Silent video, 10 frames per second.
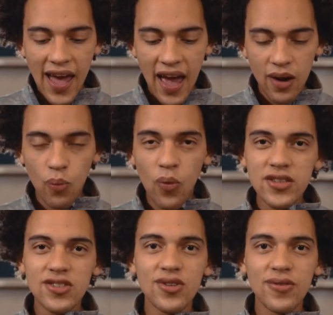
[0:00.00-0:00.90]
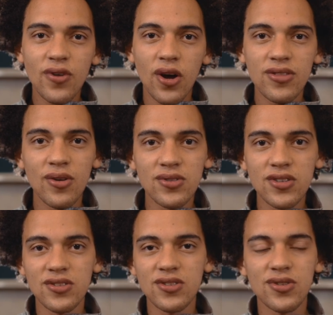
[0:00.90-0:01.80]
And once you've got those
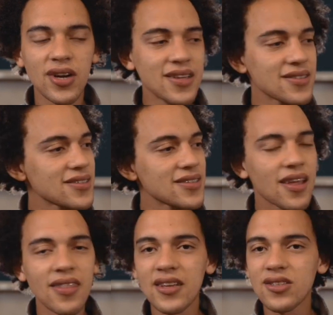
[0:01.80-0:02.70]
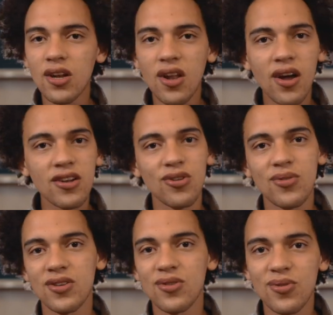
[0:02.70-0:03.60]
constraints, there's a lot you
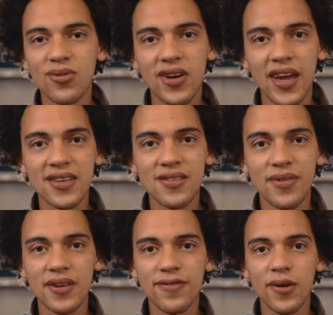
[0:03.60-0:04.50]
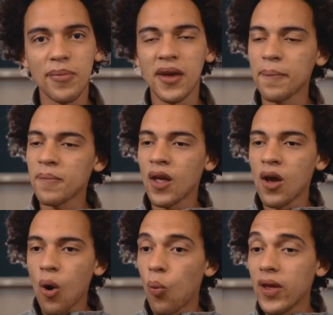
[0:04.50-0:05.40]
can do creatively from there.
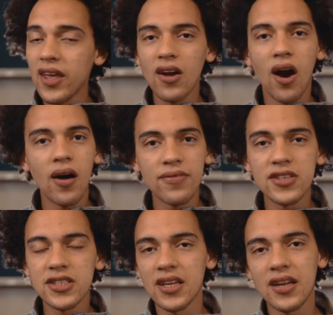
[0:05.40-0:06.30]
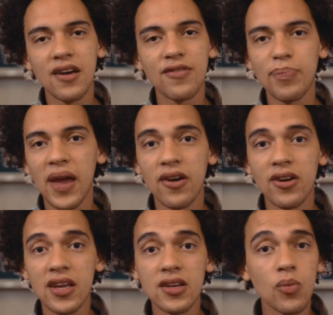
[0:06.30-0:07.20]
We obviously love
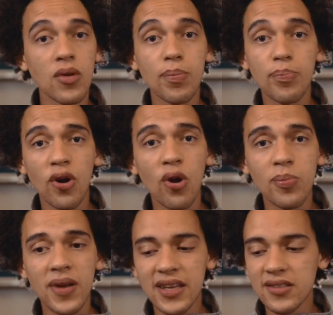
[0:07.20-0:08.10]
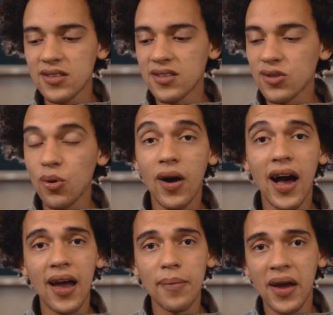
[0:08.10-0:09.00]
pairing it with probe lenses or
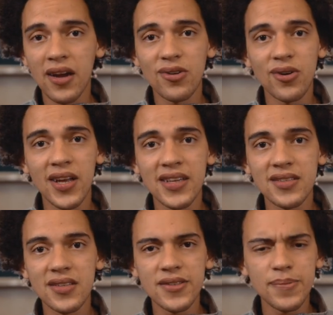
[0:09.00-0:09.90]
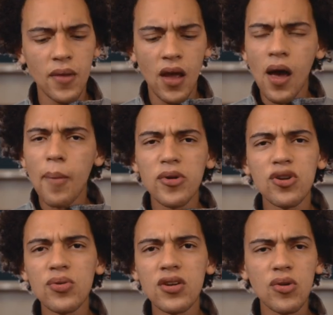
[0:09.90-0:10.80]
high macro lenses, but
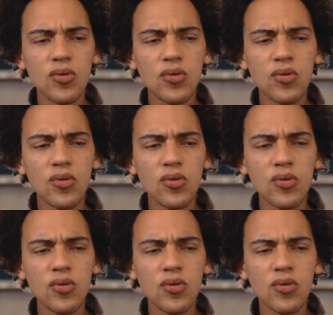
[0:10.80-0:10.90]
you can